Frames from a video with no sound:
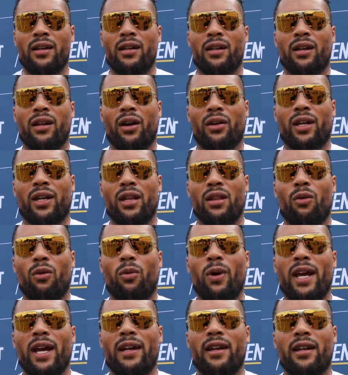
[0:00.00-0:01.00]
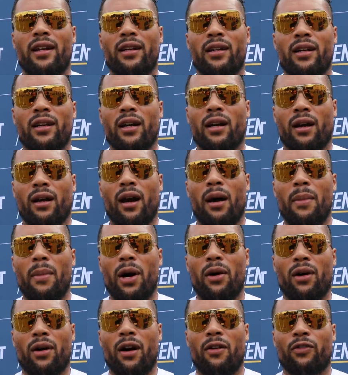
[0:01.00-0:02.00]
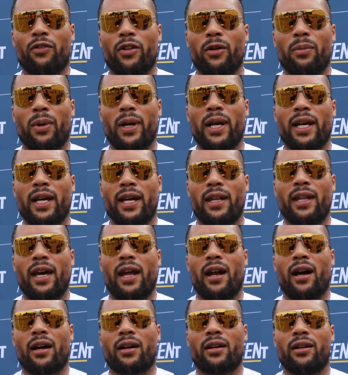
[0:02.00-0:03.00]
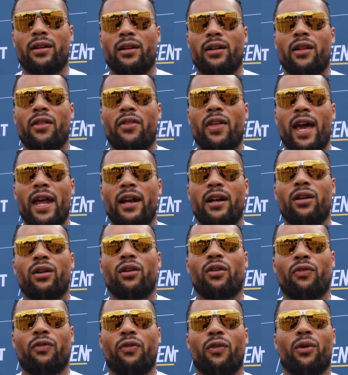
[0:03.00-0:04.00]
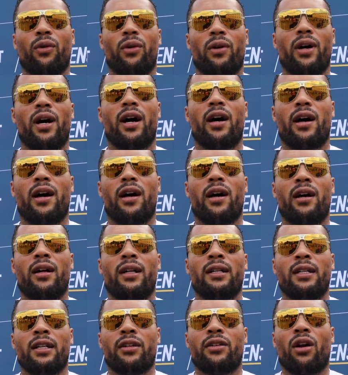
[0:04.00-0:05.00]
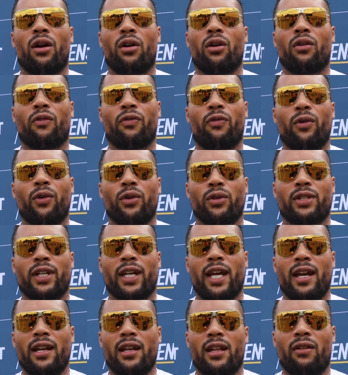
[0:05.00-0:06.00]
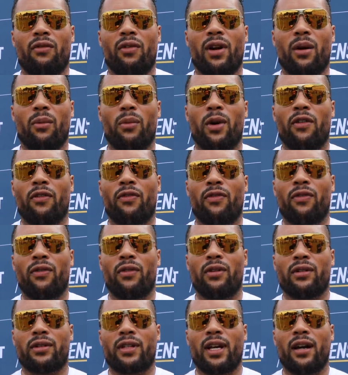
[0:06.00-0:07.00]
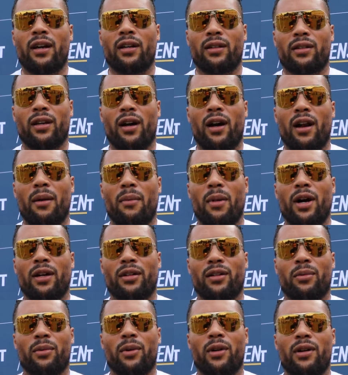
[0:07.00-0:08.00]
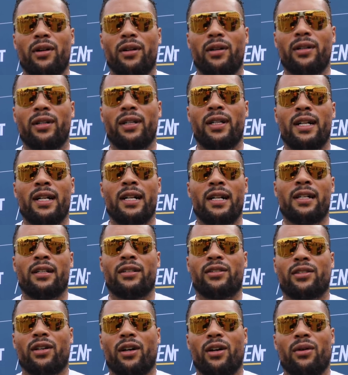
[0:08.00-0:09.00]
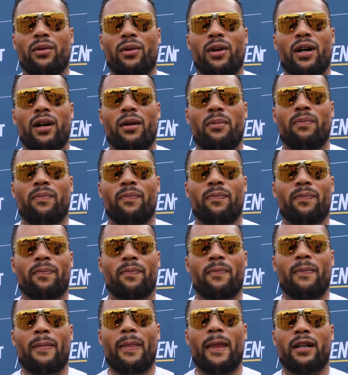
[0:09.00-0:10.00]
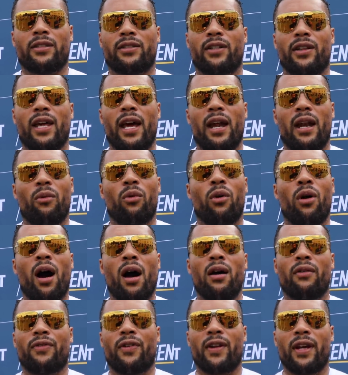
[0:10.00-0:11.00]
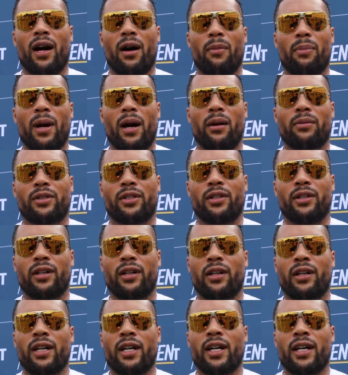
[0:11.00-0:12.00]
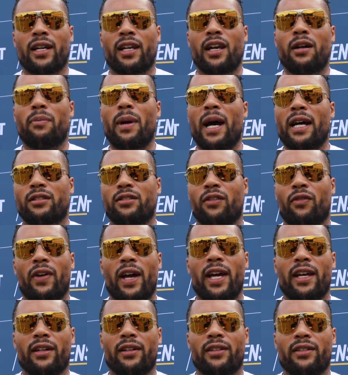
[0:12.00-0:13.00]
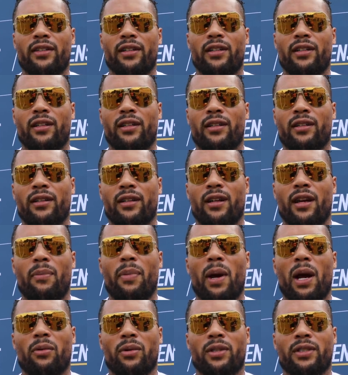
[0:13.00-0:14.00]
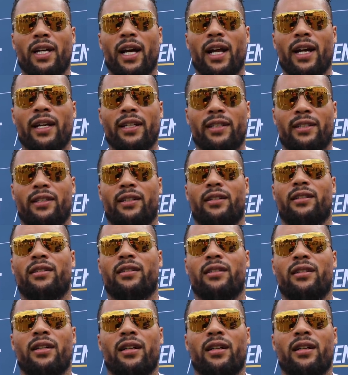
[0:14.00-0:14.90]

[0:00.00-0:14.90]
you know get the win and come out comfortably, and then I can then look for uh, you know look forward to getting in the ring with Dynamite Dubois. So um, so then hopefully I'll be able to get back to Vegas and get back with Salas and